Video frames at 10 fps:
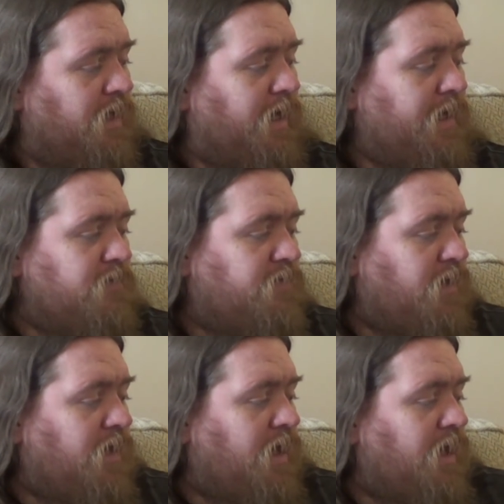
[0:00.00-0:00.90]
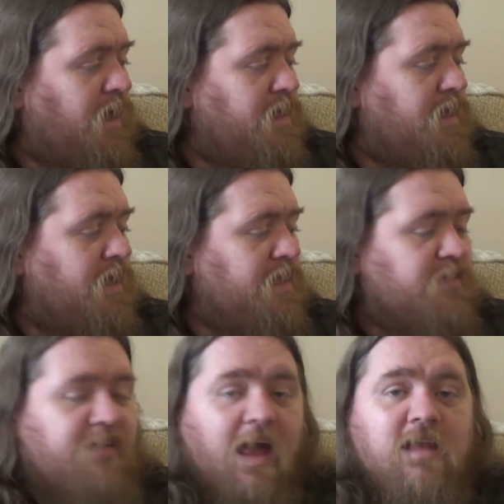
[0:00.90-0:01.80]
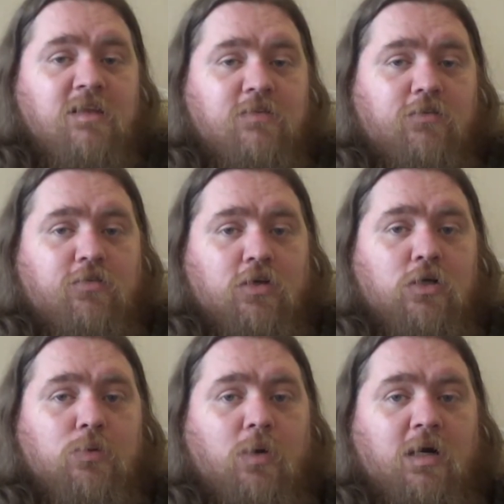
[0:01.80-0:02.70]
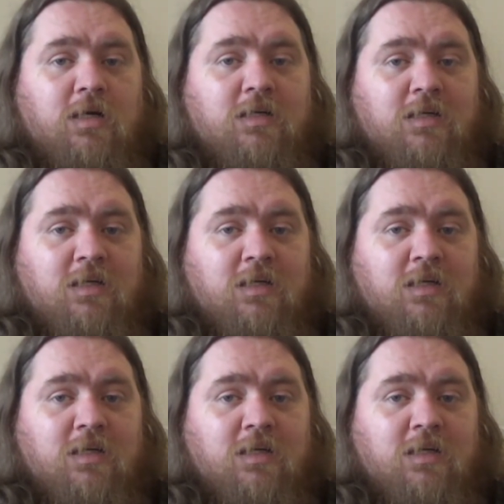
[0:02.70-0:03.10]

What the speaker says: and I intend to